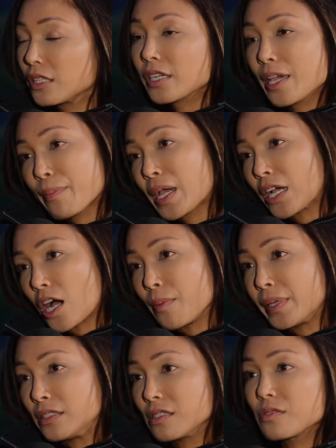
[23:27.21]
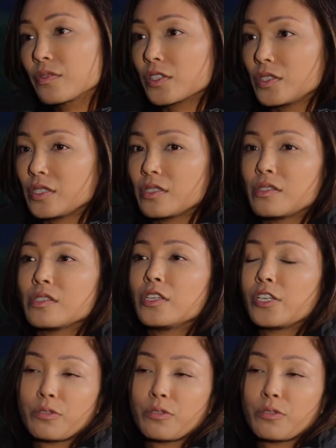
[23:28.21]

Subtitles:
look at my comments versus,